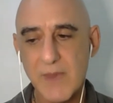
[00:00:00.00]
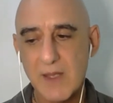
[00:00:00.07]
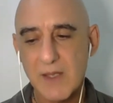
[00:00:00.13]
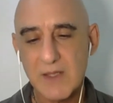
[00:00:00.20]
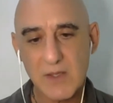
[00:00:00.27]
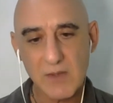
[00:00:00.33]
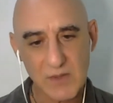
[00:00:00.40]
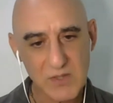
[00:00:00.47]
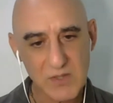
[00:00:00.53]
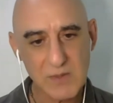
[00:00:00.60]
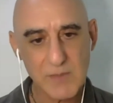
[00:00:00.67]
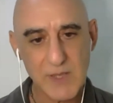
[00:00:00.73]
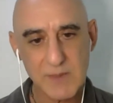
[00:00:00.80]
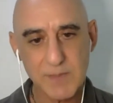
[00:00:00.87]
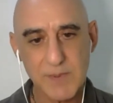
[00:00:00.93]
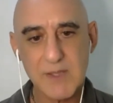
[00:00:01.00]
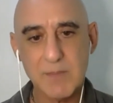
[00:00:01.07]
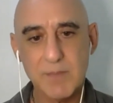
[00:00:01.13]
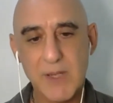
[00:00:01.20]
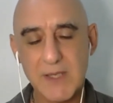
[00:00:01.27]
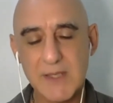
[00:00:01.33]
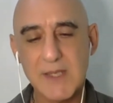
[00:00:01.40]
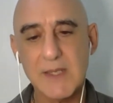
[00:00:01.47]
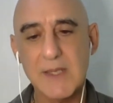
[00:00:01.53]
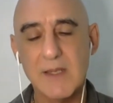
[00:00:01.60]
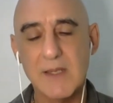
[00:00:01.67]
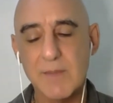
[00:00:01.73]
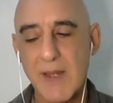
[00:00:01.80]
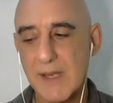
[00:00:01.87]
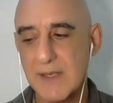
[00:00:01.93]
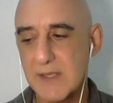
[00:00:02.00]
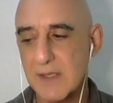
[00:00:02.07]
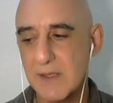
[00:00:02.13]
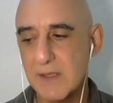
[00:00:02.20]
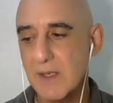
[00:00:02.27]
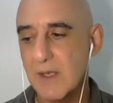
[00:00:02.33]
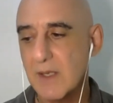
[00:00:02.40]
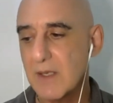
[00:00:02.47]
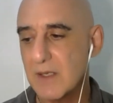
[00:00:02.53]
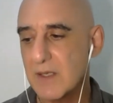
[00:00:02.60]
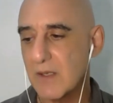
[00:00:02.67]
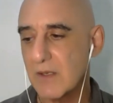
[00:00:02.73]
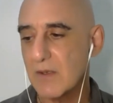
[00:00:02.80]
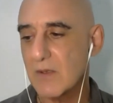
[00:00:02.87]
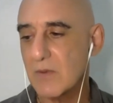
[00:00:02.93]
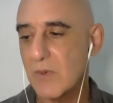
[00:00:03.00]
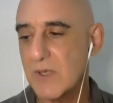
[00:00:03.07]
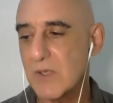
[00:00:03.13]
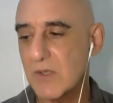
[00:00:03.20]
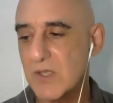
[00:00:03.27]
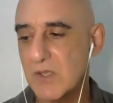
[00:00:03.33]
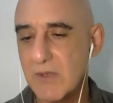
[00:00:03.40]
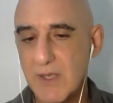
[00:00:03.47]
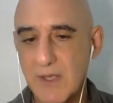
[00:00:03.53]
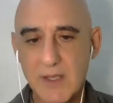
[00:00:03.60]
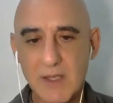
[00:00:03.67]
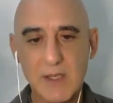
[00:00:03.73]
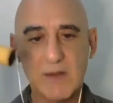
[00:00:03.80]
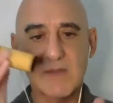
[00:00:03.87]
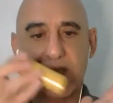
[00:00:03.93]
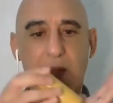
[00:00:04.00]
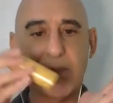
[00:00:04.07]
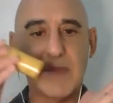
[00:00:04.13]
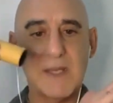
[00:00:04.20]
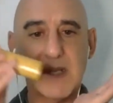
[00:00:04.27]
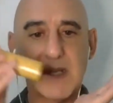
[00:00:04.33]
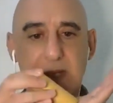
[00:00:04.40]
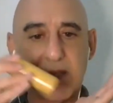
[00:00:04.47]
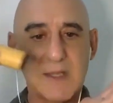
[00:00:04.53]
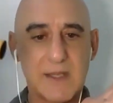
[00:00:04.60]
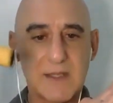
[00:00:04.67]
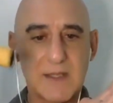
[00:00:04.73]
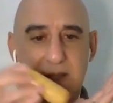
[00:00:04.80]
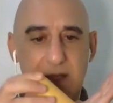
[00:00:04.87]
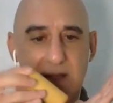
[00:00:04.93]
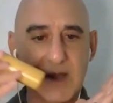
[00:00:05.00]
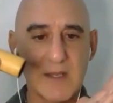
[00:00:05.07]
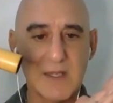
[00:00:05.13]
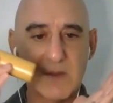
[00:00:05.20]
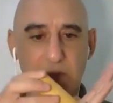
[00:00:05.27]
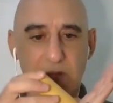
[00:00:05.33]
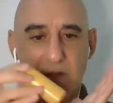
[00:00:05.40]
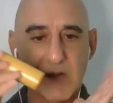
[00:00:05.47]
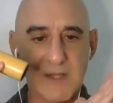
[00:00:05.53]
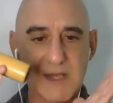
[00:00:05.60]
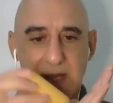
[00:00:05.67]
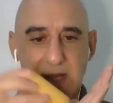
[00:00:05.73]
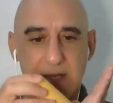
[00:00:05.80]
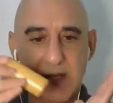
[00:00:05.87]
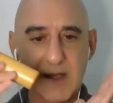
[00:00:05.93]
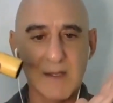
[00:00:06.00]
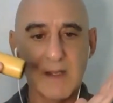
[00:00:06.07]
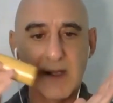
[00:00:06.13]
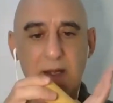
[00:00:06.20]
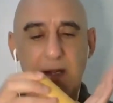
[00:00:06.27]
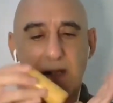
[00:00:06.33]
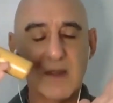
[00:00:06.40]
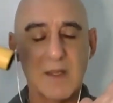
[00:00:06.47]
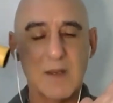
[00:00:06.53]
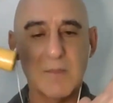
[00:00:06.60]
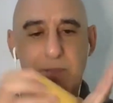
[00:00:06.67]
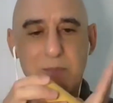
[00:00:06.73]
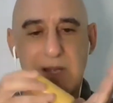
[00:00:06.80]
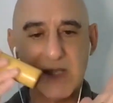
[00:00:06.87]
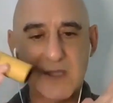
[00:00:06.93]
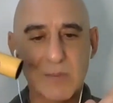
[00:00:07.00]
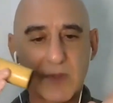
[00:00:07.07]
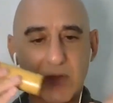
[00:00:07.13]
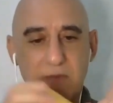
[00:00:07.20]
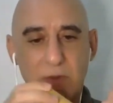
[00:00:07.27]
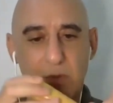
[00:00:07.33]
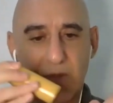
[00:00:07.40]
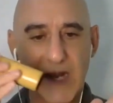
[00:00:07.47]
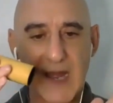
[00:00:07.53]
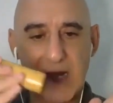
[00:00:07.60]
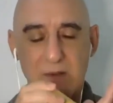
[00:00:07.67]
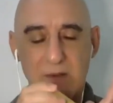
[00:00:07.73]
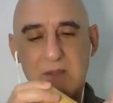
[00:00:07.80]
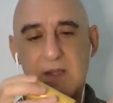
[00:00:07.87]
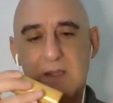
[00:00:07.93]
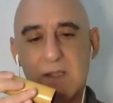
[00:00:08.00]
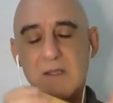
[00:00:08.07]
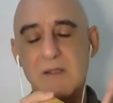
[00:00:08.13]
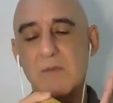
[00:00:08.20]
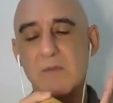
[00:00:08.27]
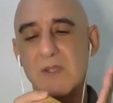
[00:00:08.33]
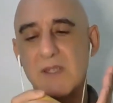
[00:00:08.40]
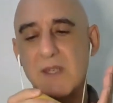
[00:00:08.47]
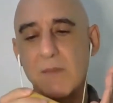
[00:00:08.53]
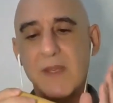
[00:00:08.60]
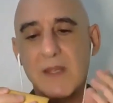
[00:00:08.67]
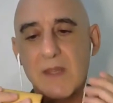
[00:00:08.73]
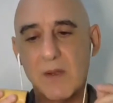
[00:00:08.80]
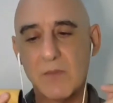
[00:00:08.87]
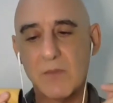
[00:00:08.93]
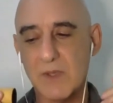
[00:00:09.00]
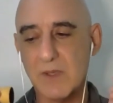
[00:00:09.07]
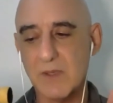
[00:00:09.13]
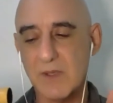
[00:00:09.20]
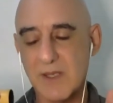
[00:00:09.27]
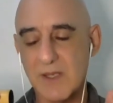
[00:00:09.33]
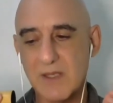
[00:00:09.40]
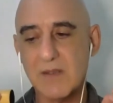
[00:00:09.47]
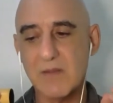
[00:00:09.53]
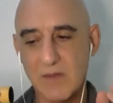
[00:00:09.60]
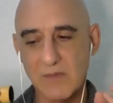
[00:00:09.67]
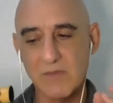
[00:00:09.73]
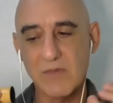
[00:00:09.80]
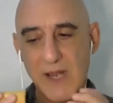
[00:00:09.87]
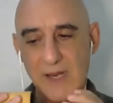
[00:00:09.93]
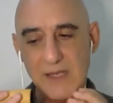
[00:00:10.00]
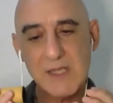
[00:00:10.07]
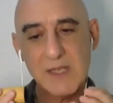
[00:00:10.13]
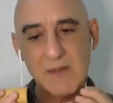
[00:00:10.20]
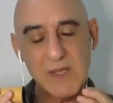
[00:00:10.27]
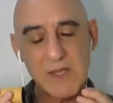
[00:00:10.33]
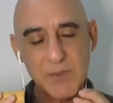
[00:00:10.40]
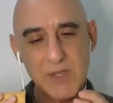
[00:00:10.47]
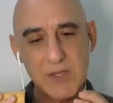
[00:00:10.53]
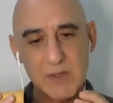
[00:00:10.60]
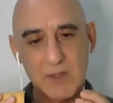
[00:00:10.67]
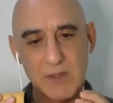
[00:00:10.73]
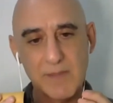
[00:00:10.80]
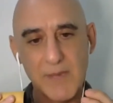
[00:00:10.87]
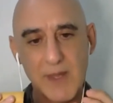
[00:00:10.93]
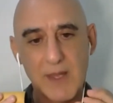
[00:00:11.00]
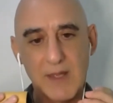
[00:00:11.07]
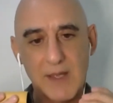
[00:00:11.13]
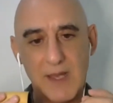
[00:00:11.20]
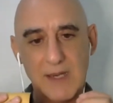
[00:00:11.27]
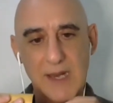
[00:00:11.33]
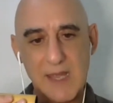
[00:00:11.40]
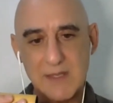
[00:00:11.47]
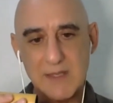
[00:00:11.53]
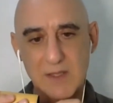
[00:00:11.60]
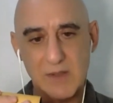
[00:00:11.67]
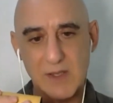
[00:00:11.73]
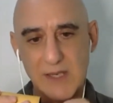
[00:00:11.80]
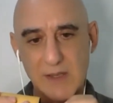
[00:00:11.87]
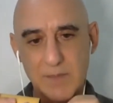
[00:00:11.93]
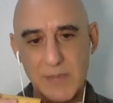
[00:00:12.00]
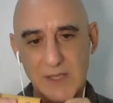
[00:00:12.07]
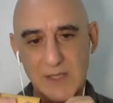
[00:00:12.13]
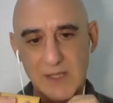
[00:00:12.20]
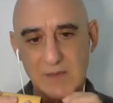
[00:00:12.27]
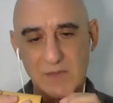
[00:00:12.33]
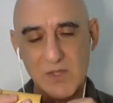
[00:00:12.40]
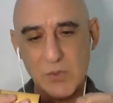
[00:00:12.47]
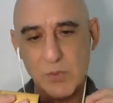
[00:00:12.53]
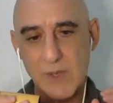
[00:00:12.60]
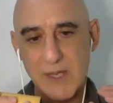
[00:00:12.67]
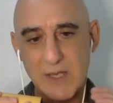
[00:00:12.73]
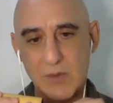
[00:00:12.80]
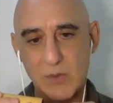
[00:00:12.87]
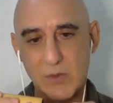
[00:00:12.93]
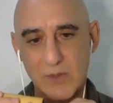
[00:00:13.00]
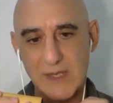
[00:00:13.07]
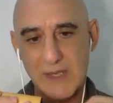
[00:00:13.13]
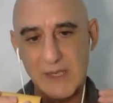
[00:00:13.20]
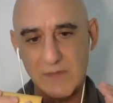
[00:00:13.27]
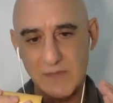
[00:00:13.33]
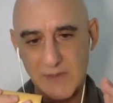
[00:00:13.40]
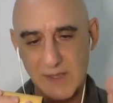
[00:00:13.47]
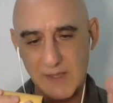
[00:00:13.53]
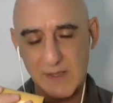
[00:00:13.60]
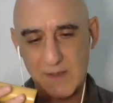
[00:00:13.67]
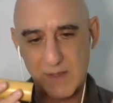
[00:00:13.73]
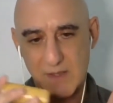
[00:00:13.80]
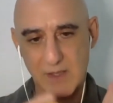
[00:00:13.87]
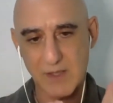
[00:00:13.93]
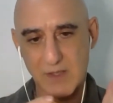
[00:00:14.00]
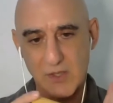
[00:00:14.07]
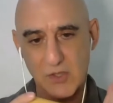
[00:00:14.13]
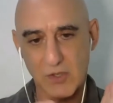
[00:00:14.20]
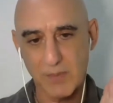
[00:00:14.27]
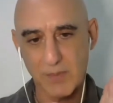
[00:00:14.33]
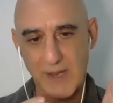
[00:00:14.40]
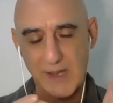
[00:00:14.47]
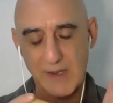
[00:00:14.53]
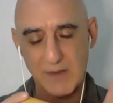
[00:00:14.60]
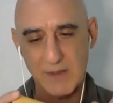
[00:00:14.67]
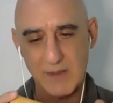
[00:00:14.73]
It's got too much particulate matter. So when you're doing kind of tapping techniques like this with Ontake, then bits will fall out. You want something that is relatively pure and hasn't got any bits of twig or leaf in it that are going to drop out